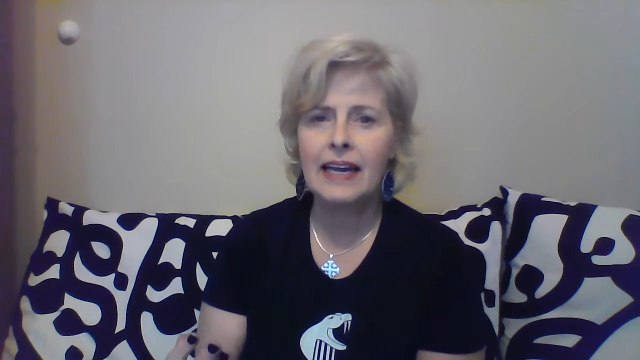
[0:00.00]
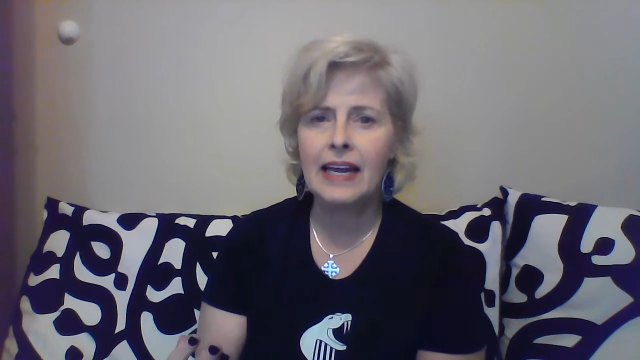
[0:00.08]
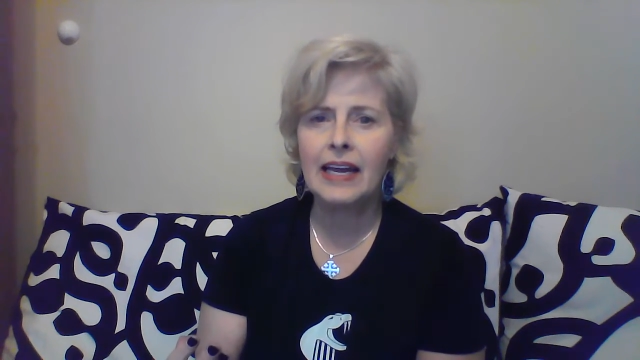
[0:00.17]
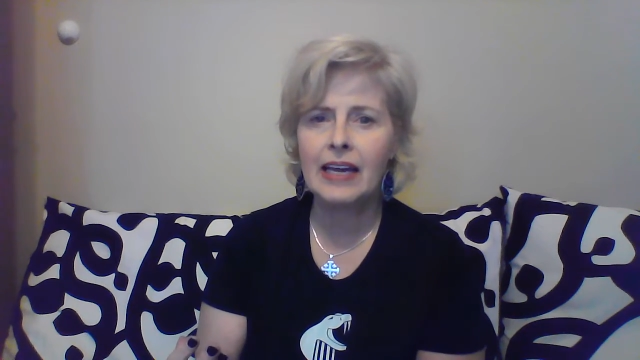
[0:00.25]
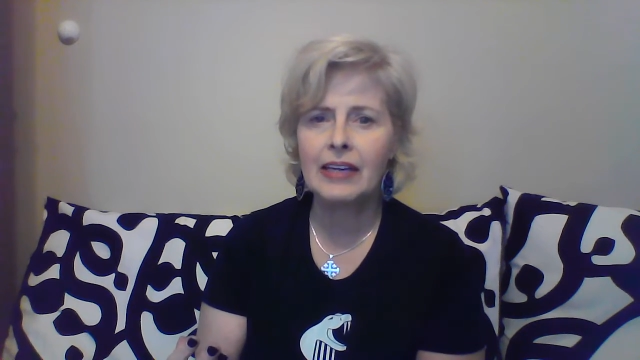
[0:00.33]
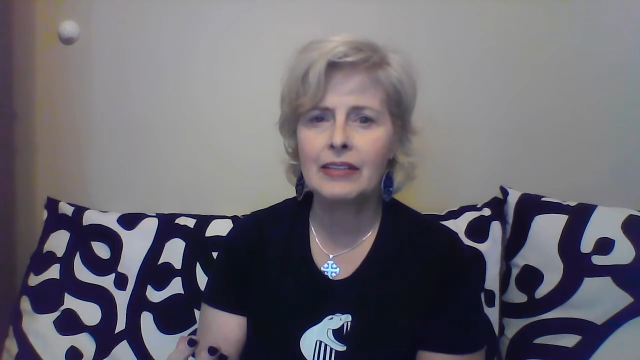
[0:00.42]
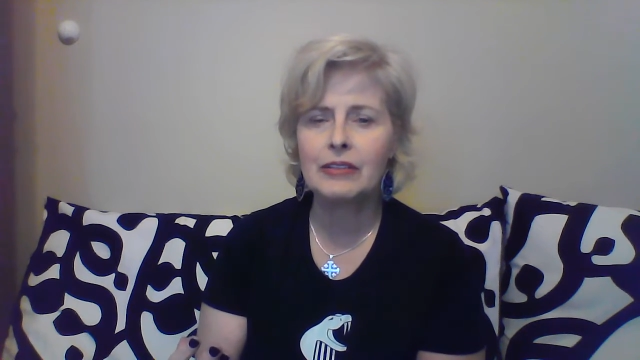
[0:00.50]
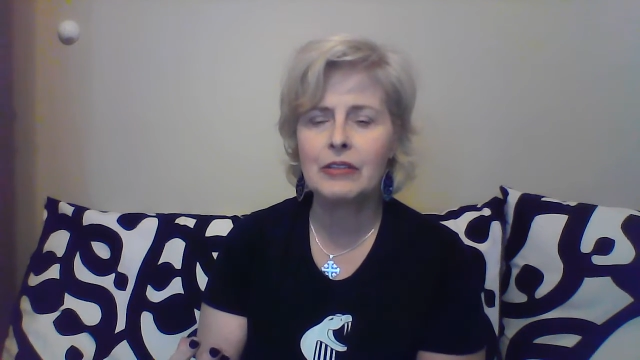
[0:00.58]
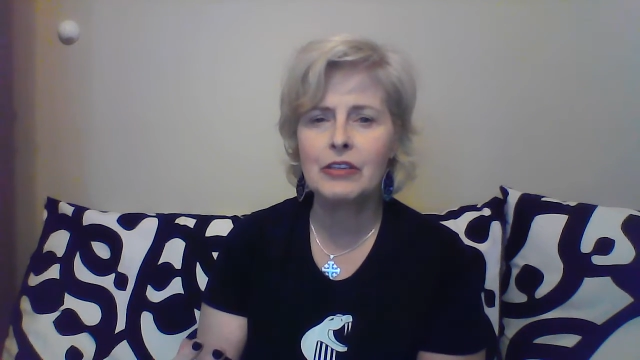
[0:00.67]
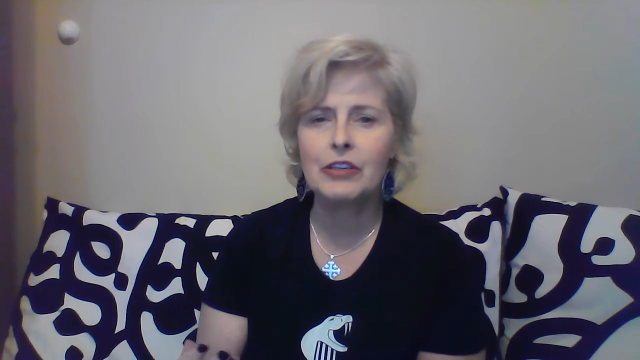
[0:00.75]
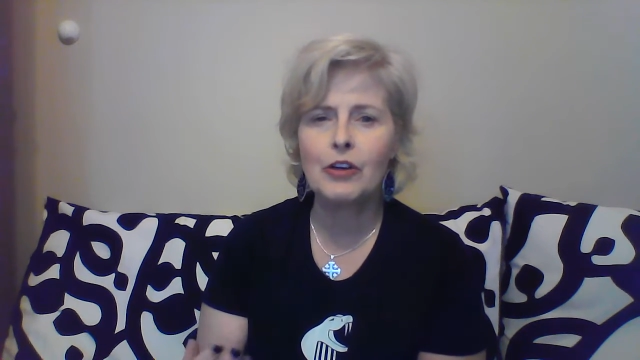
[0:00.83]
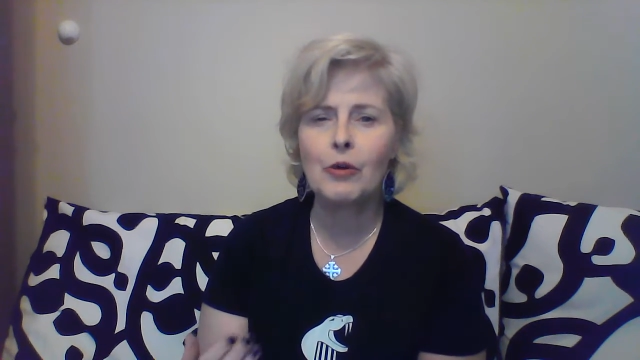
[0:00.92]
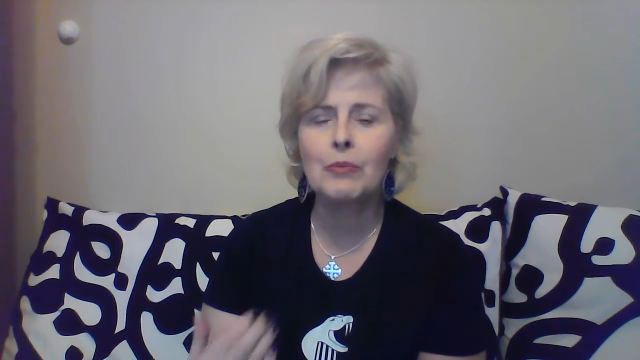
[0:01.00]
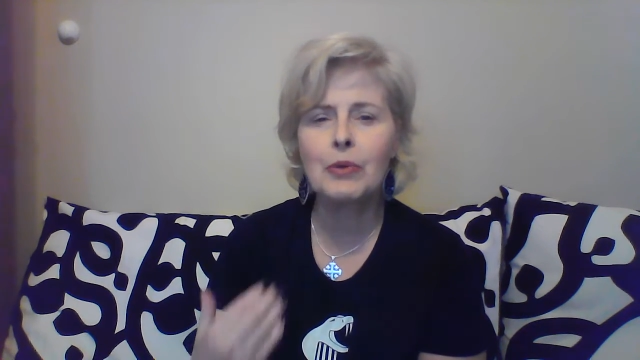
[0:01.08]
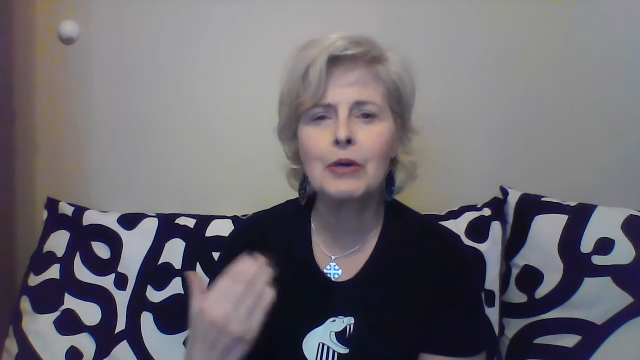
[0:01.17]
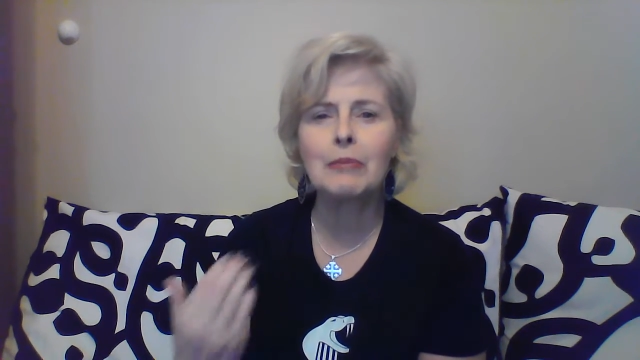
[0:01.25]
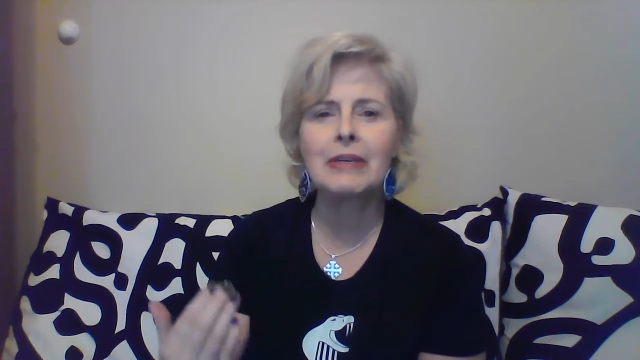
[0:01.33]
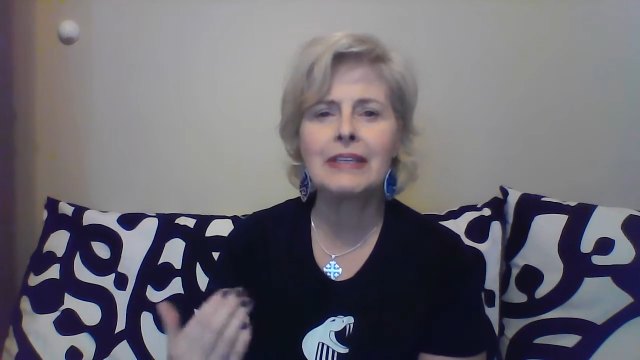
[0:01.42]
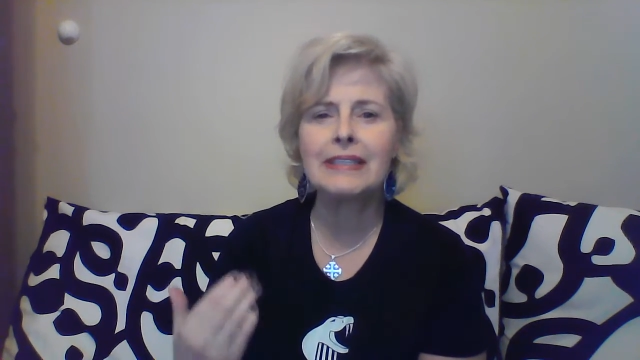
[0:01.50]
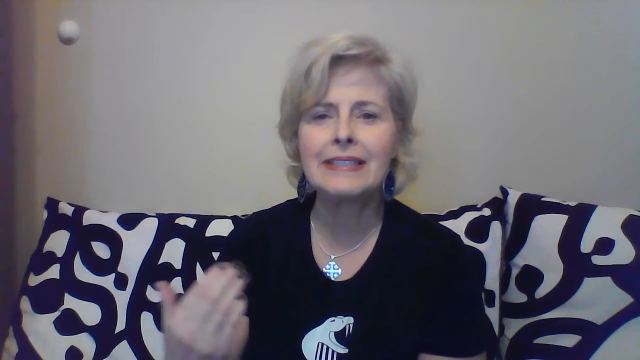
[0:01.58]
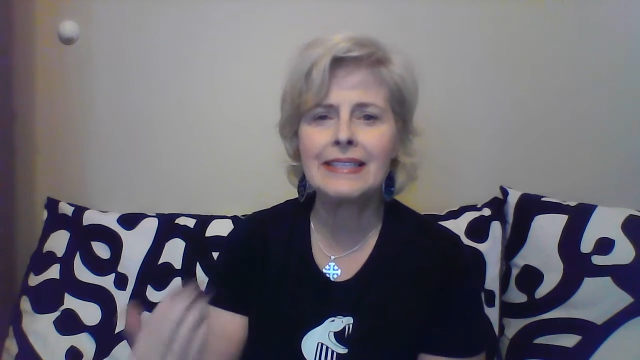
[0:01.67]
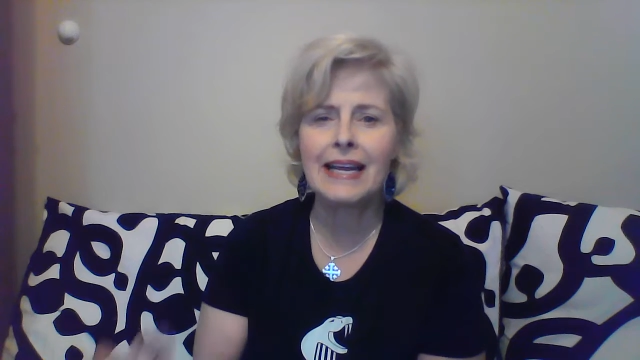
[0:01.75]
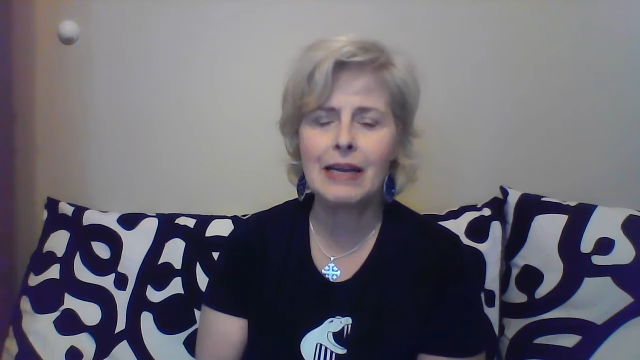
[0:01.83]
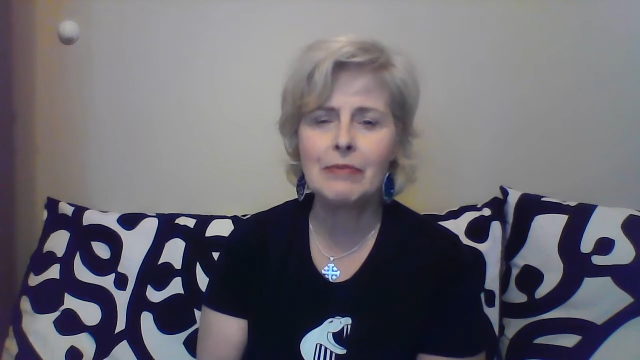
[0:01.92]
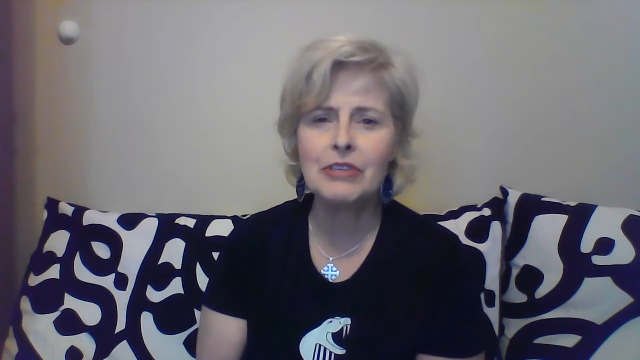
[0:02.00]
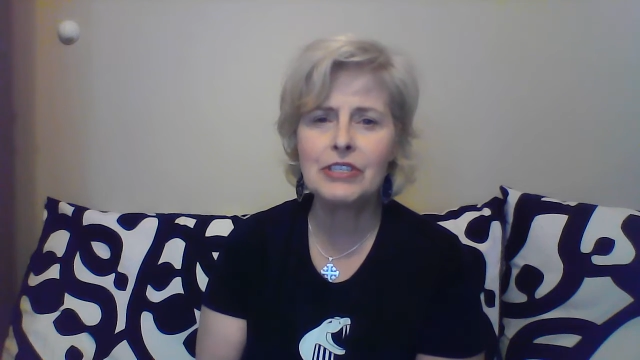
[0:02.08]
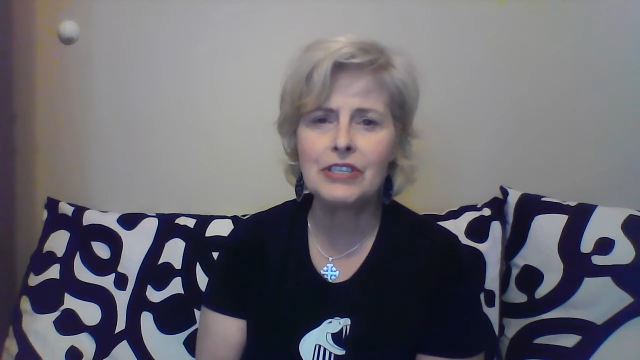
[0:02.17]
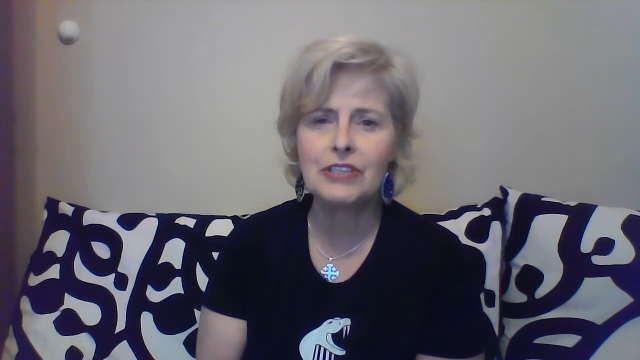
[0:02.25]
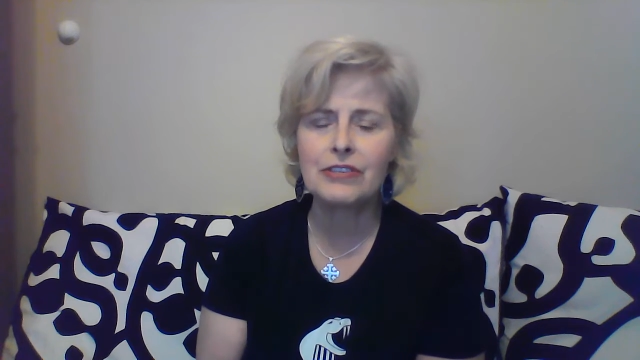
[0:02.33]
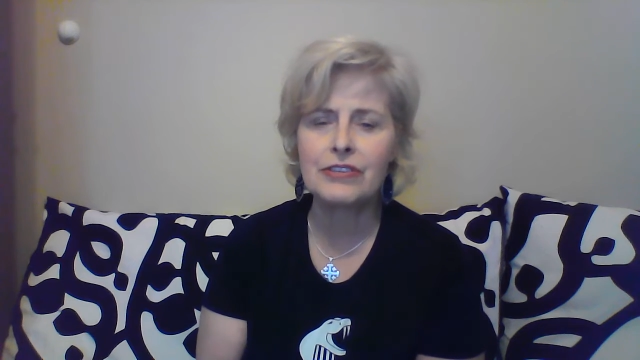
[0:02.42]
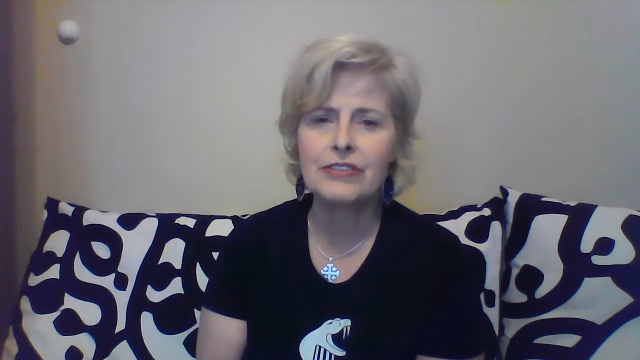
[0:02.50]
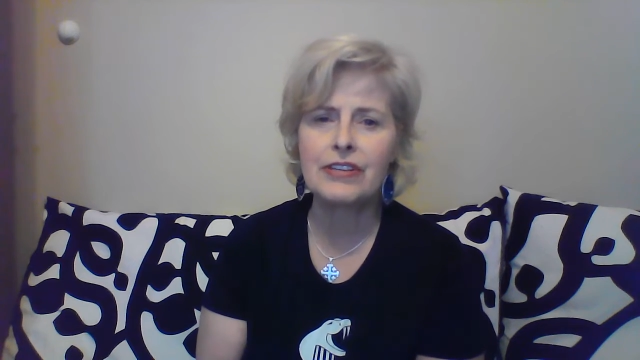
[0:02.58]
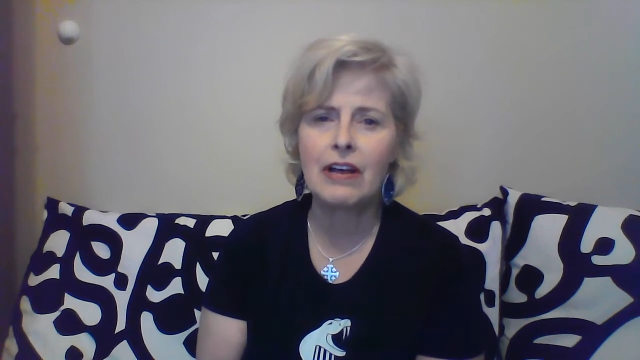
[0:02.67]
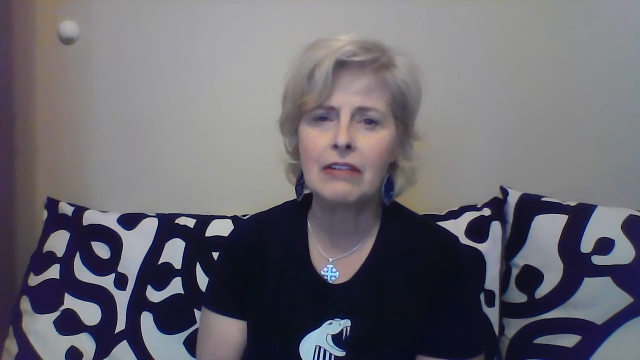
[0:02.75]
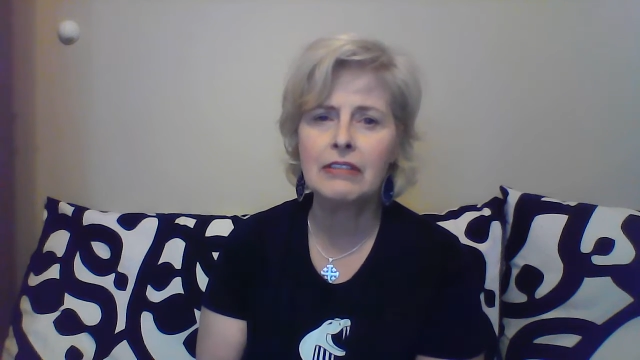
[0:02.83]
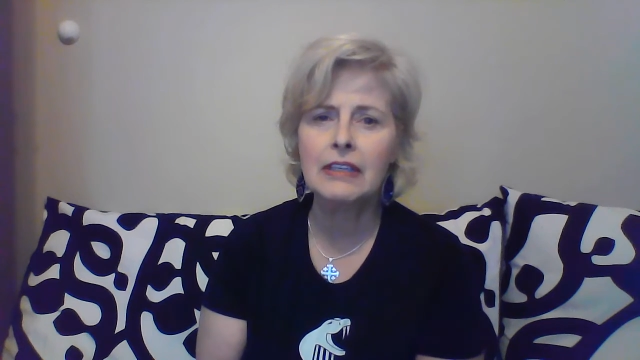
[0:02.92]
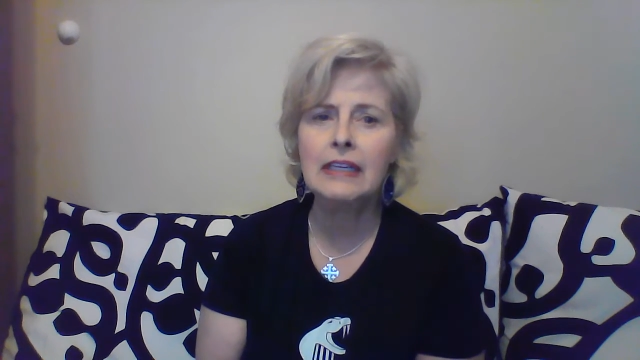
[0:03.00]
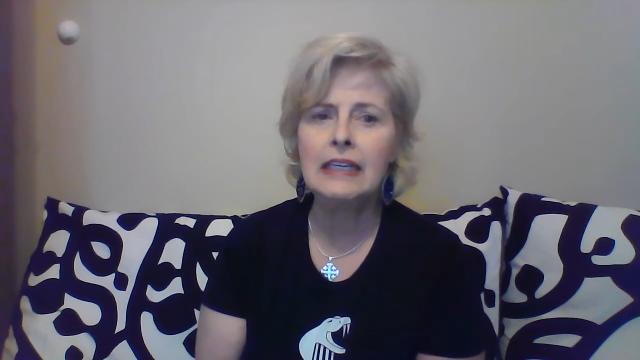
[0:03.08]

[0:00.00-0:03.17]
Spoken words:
and, permanently damaging yourself